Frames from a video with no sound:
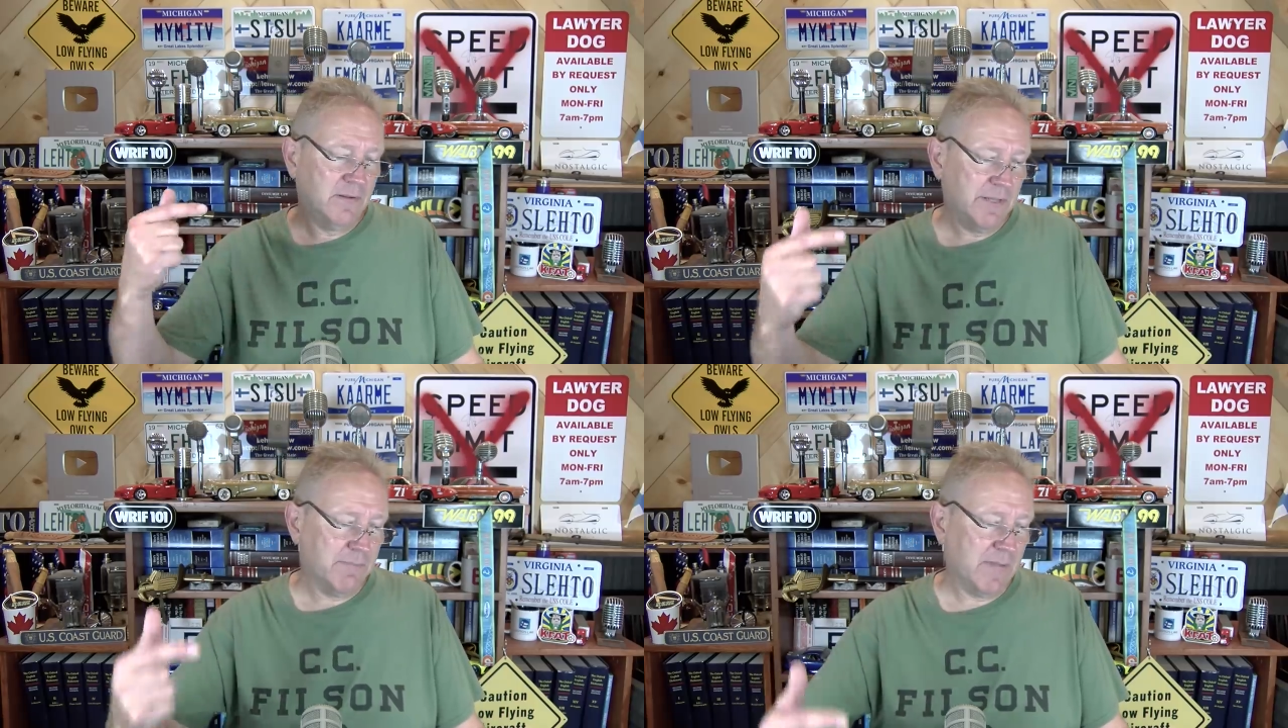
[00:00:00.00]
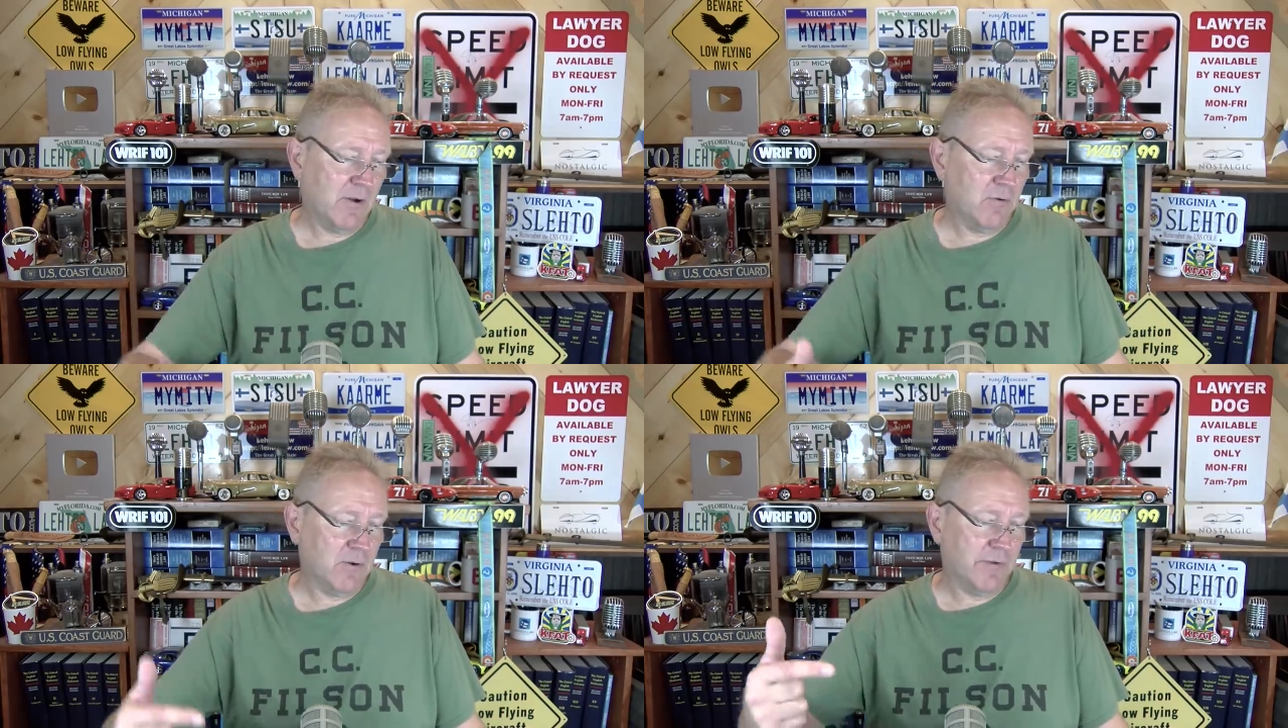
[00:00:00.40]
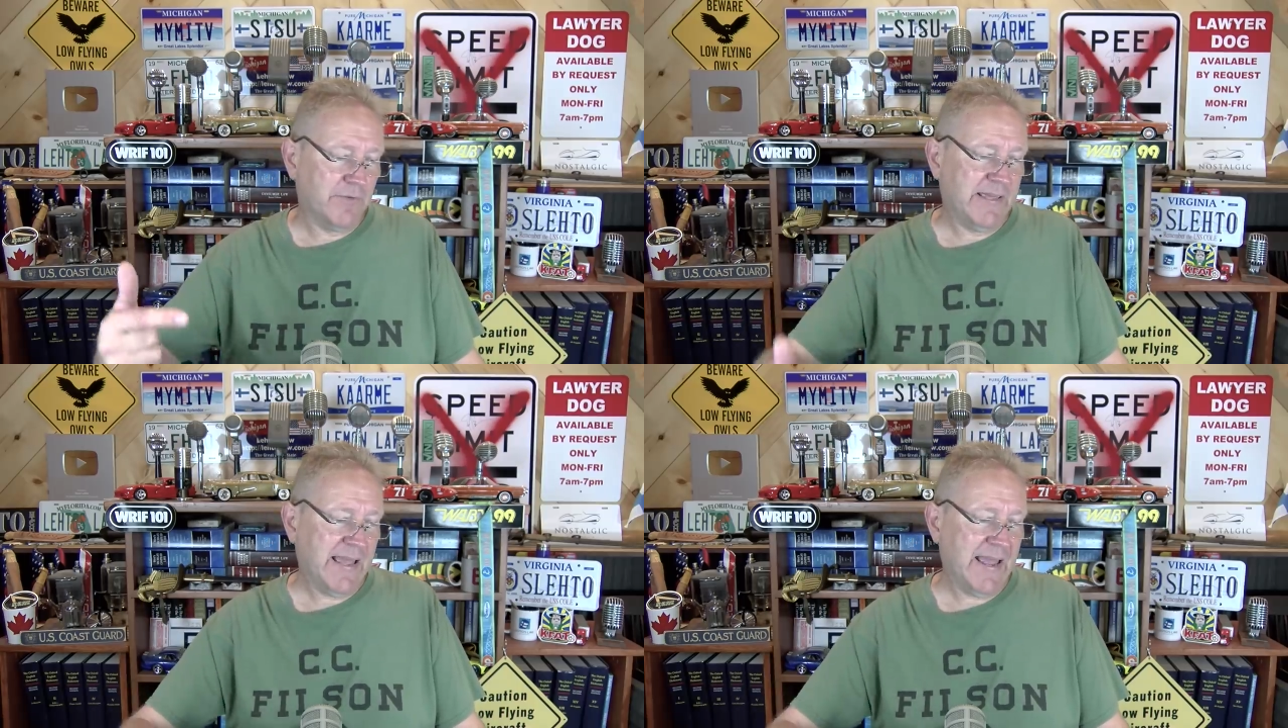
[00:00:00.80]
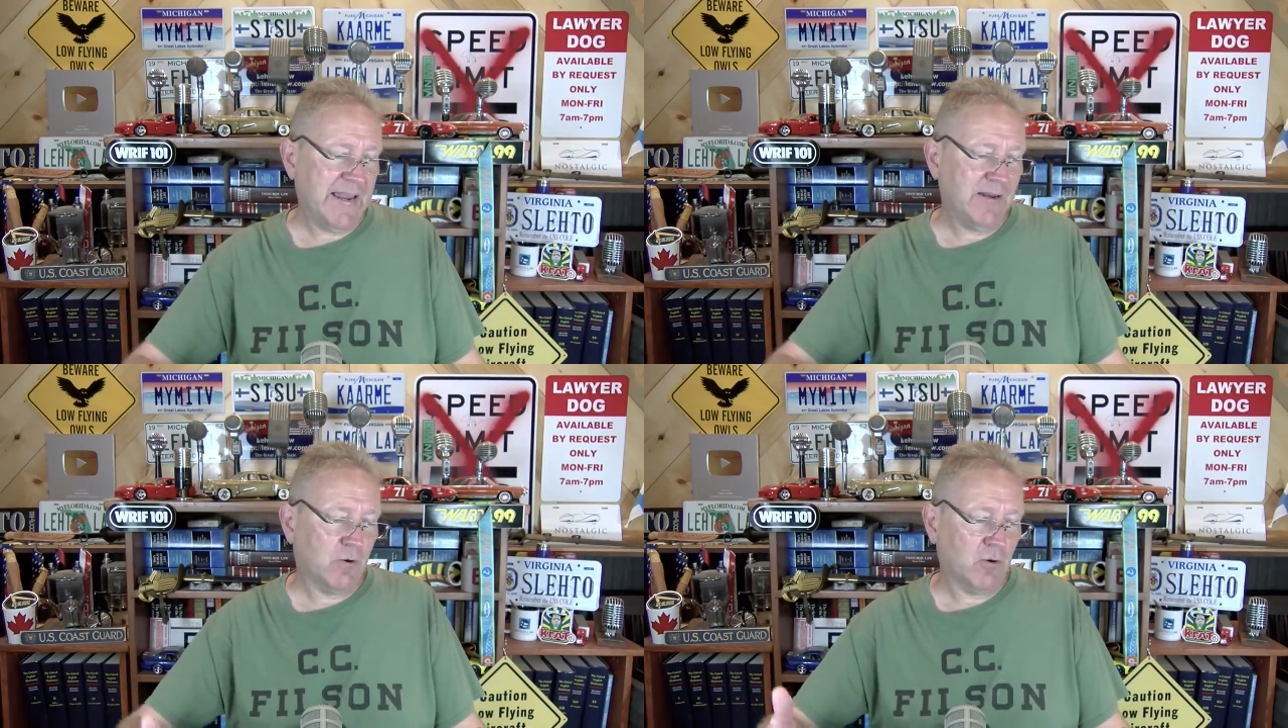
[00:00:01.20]
the amount of
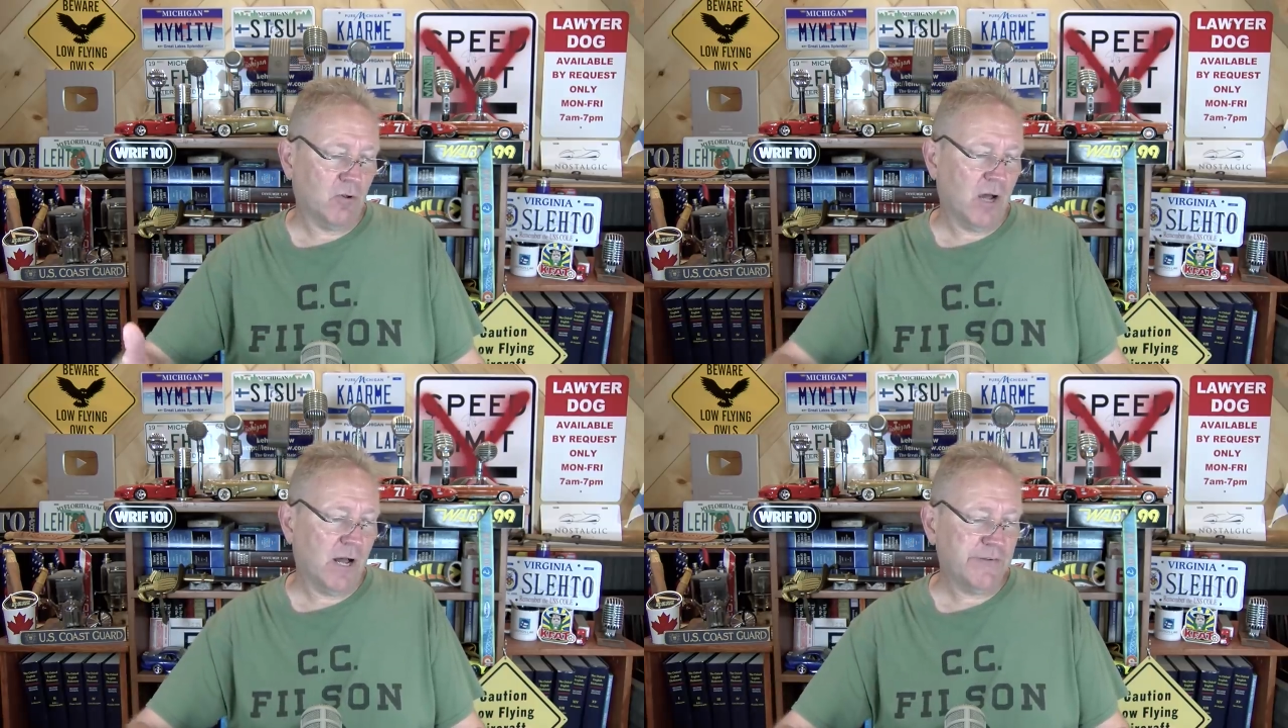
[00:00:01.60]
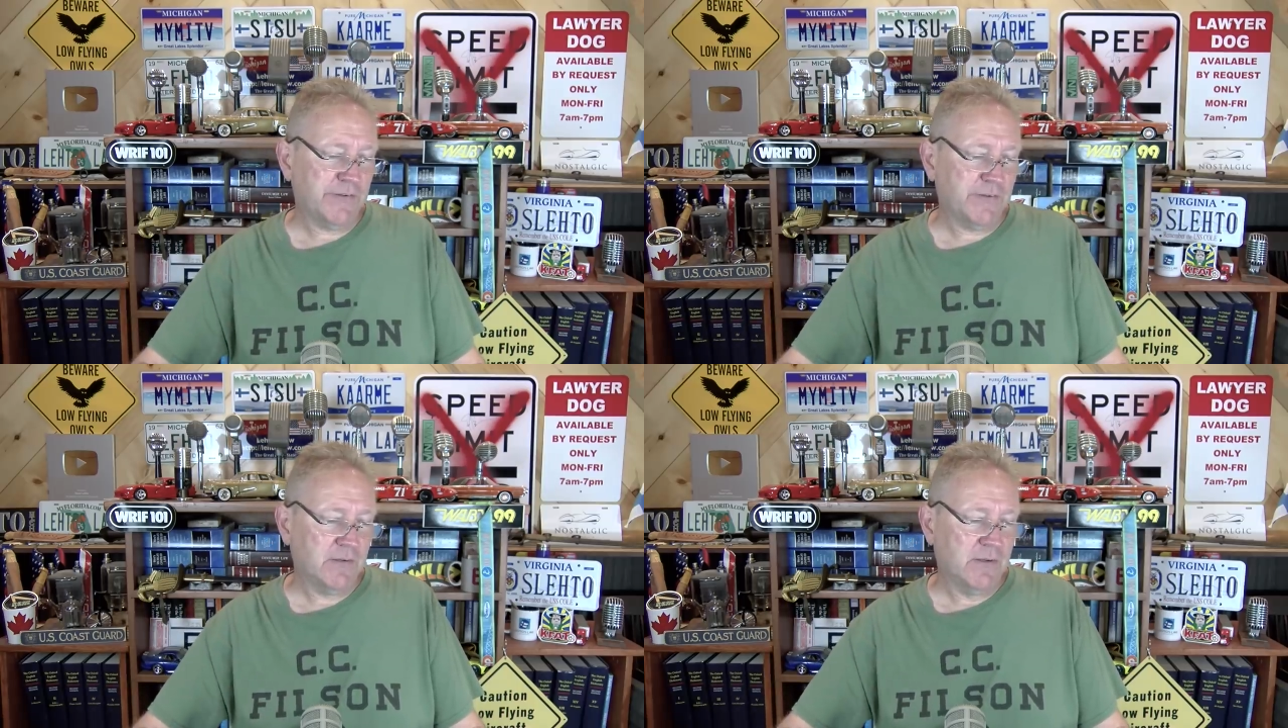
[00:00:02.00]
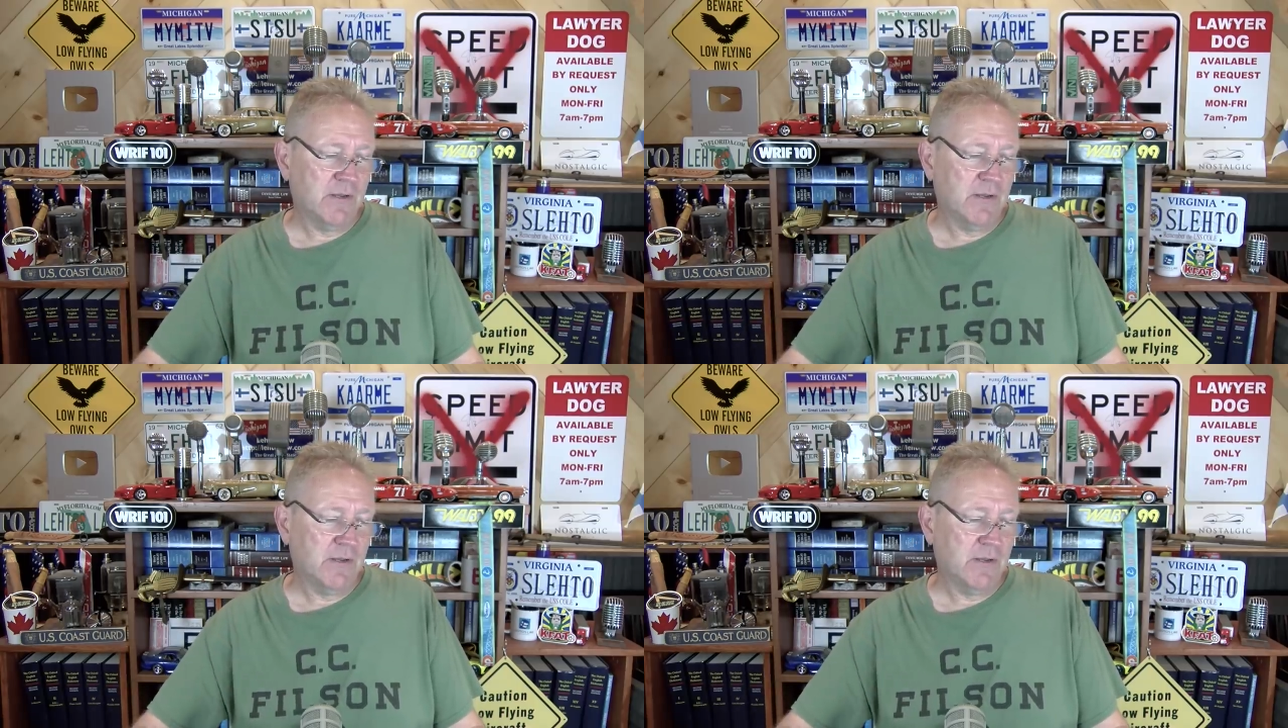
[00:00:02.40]
gain or loss